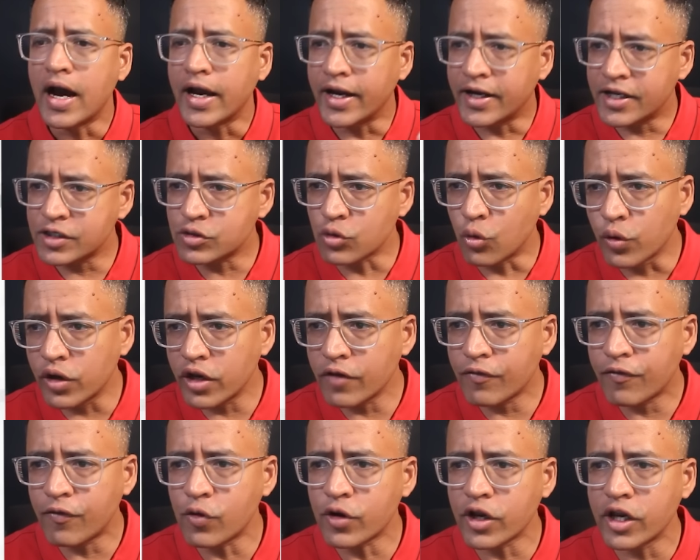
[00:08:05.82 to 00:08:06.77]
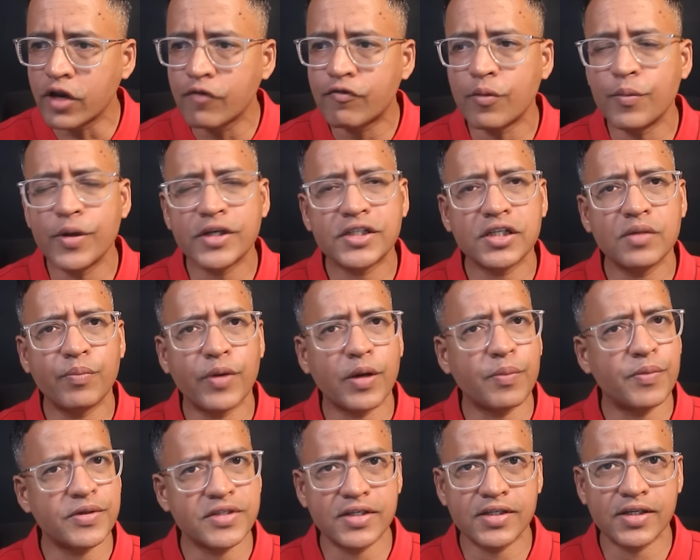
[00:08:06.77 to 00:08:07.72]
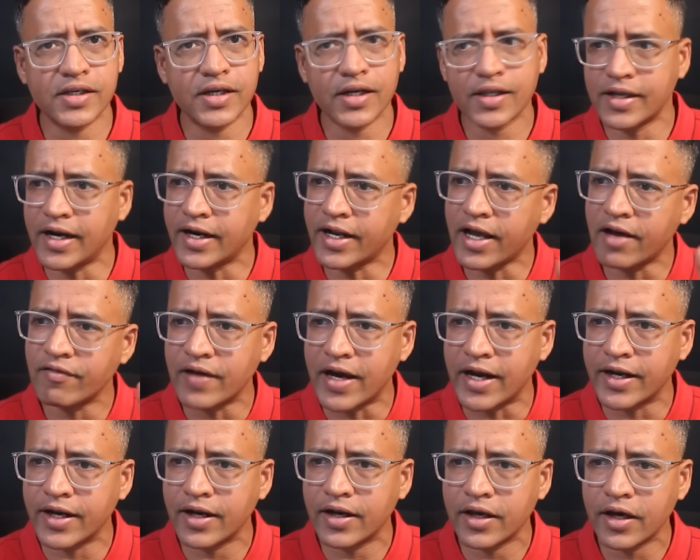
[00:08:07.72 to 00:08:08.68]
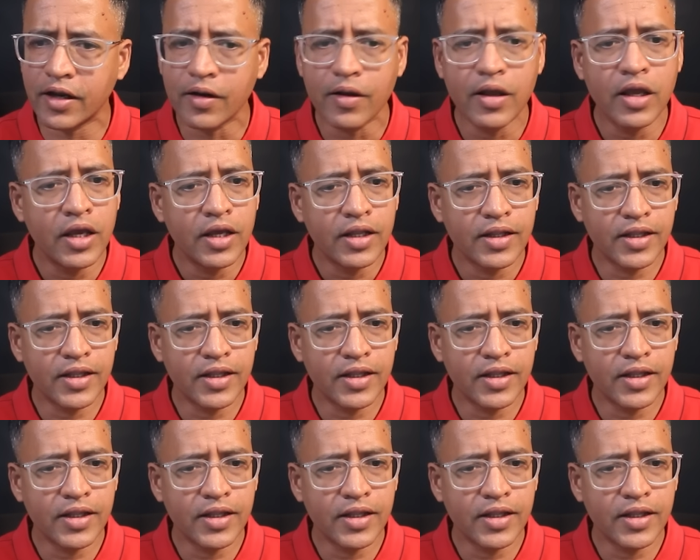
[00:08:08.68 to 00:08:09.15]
It is only for information purposes here that I've added here.